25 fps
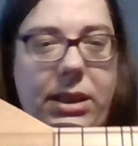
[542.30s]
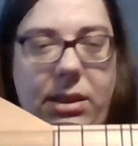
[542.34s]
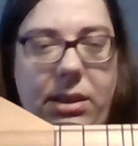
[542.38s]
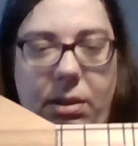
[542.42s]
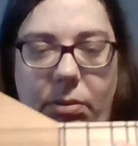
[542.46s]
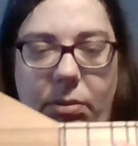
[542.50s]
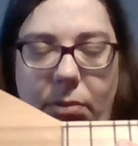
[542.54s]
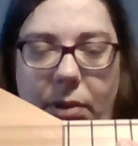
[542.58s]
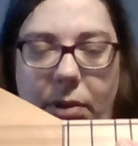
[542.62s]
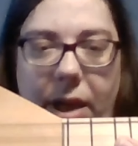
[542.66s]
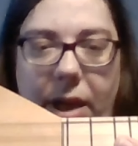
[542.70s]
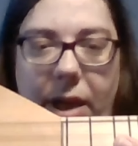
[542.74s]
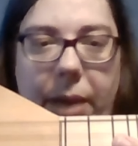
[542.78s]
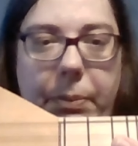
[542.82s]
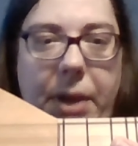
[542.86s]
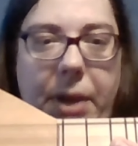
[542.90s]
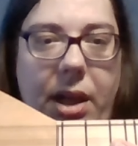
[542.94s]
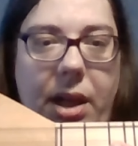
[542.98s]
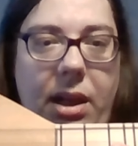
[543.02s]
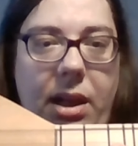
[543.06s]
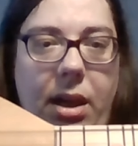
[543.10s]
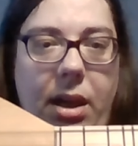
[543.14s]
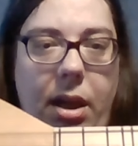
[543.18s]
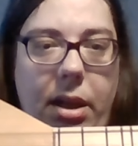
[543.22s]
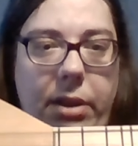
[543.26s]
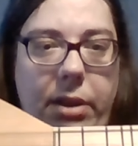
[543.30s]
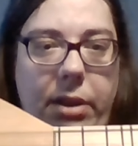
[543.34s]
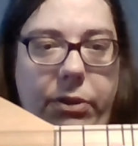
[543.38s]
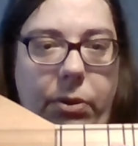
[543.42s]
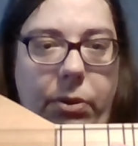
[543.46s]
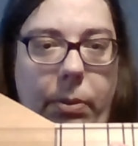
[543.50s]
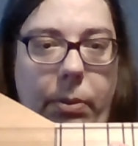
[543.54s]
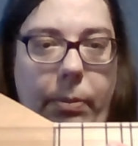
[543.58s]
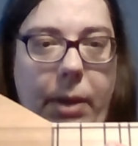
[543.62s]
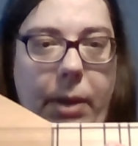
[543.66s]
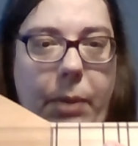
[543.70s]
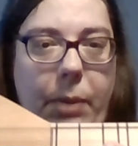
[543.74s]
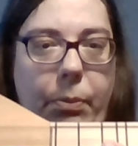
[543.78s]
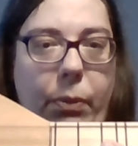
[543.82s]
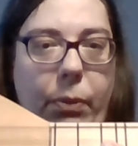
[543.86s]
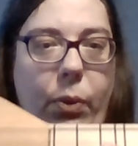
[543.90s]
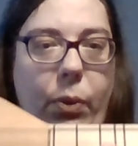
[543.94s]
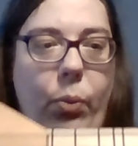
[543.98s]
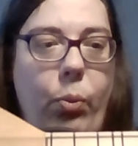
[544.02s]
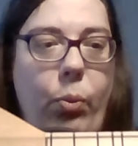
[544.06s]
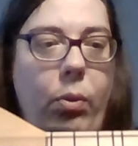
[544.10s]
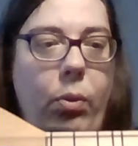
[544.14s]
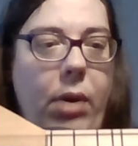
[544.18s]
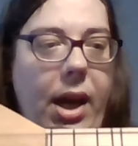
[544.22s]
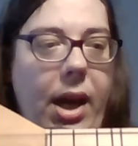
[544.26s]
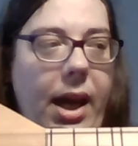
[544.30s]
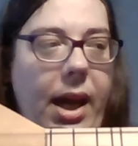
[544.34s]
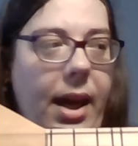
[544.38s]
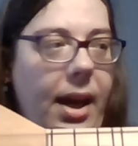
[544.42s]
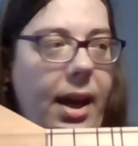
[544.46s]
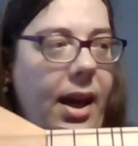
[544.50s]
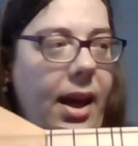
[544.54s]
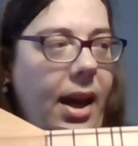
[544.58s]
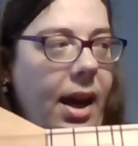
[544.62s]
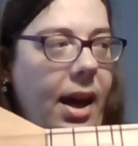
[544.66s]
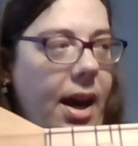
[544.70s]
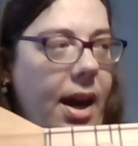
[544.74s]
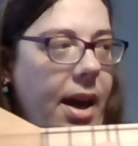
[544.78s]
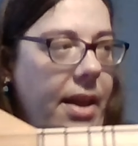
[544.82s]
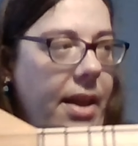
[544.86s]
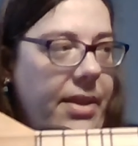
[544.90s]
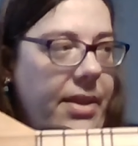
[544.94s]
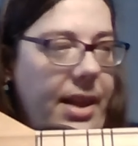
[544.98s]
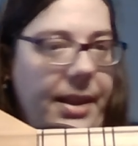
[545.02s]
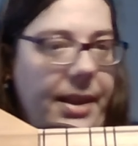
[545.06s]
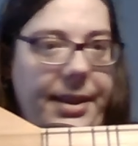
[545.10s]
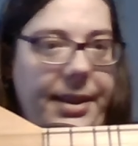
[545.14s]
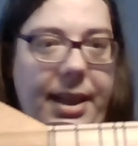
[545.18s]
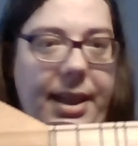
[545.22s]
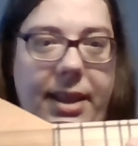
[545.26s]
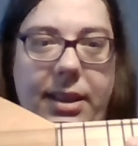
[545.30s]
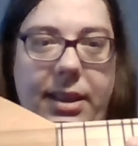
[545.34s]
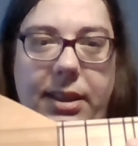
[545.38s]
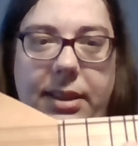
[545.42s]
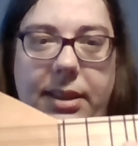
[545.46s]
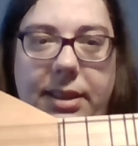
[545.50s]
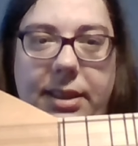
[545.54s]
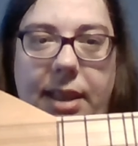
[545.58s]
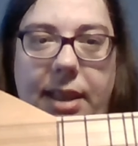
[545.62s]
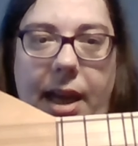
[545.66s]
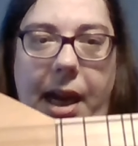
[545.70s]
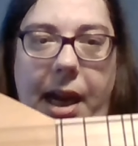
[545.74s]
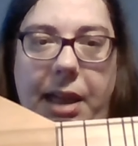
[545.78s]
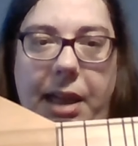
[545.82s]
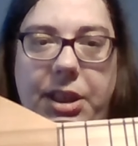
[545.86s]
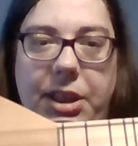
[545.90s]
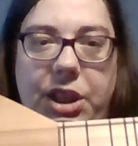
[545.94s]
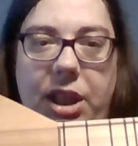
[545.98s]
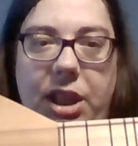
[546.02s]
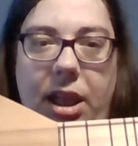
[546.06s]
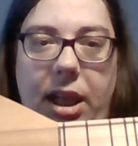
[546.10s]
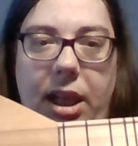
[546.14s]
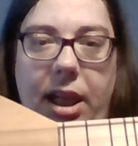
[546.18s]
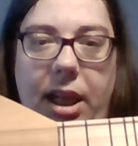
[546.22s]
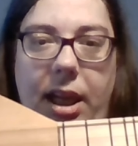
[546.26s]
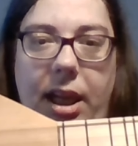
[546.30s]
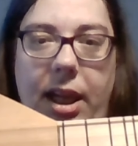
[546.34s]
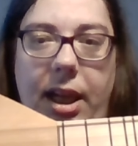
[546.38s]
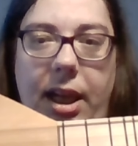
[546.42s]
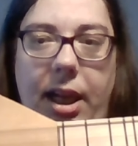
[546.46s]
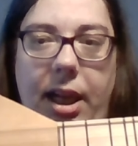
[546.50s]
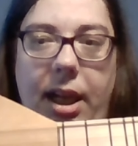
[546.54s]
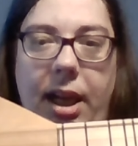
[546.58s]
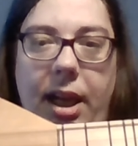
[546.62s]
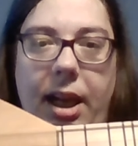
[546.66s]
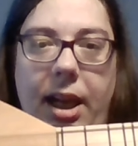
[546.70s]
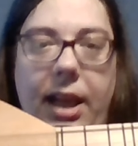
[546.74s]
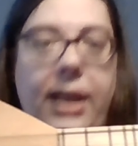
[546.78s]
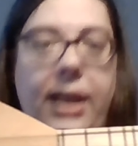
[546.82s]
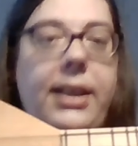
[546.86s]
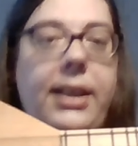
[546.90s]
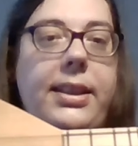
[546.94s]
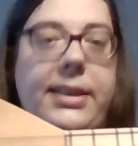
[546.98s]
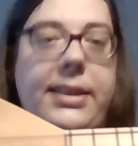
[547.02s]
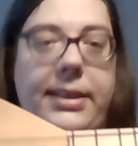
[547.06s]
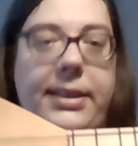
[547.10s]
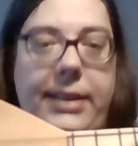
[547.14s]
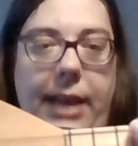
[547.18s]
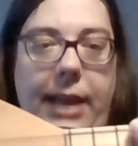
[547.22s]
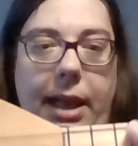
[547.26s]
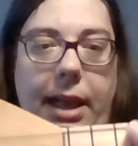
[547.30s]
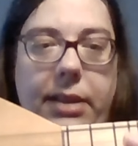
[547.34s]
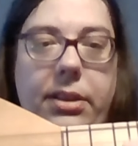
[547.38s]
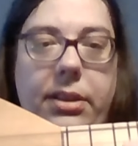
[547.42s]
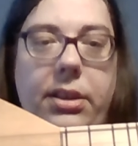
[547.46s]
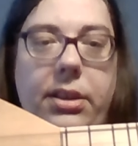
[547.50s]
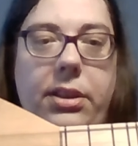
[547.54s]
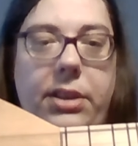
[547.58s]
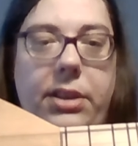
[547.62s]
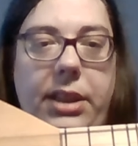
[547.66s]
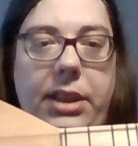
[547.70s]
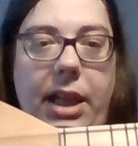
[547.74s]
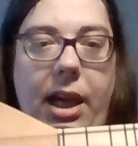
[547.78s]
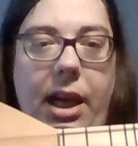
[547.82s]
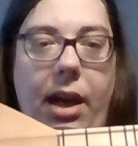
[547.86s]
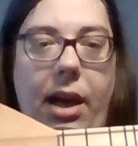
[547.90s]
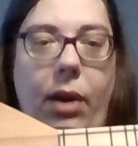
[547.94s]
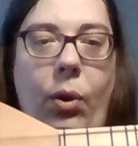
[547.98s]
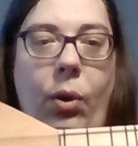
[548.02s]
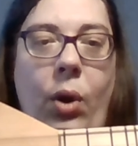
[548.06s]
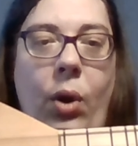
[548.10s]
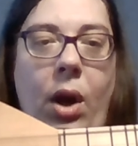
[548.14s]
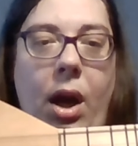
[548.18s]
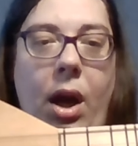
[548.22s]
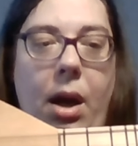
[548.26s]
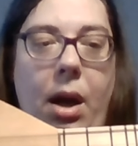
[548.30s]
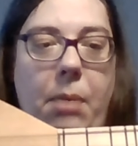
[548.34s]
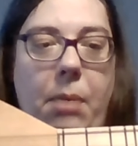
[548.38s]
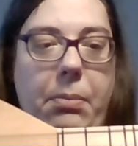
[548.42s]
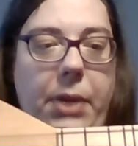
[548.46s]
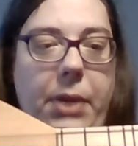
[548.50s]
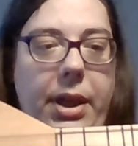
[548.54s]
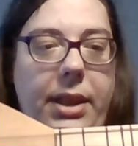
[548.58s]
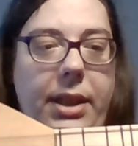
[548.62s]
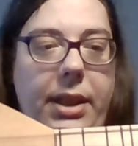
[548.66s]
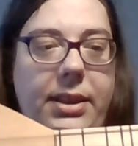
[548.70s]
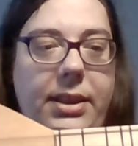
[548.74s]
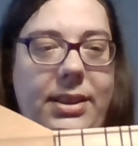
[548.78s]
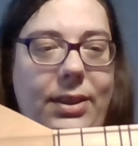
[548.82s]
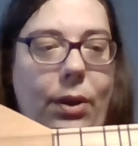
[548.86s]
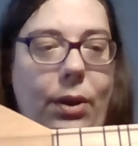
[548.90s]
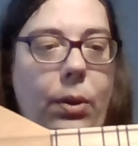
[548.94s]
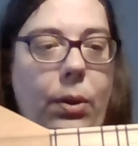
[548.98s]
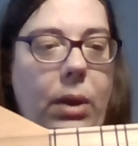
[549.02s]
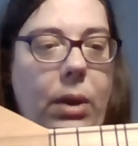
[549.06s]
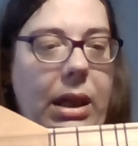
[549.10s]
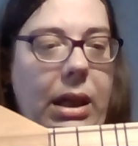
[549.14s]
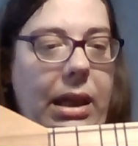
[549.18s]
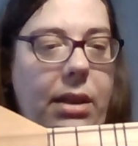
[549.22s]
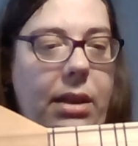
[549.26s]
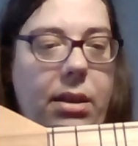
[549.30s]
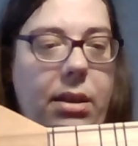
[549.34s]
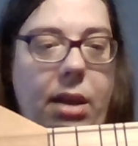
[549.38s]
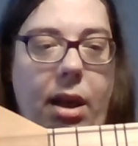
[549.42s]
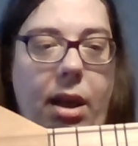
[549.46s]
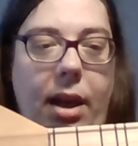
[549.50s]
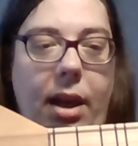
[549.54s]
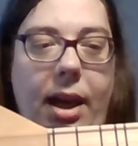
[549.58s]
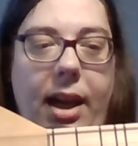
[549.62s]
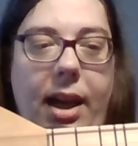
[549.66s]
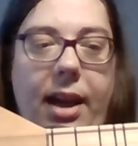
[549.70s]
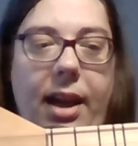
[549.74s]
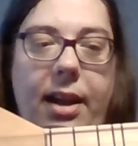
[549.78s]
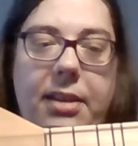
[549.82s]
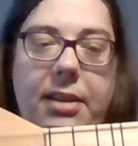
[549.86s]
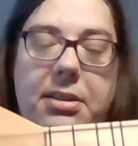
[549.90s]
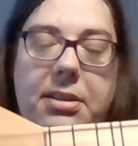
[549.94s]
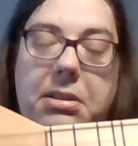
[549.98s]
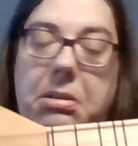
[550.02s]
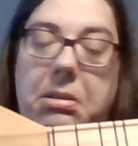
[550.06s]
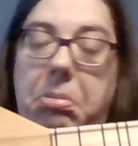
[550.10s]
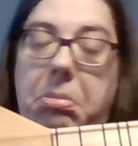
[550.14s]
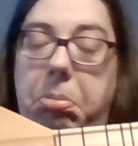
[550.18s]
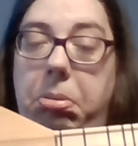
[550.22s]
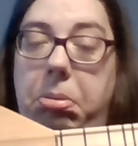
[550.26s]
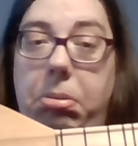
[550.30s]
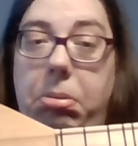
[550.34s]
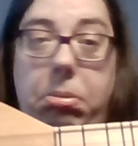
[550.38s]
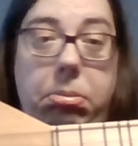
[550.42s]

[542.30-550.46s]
somewhere, but I can't remember where, that is actually, it is standard now, but it's only in the last,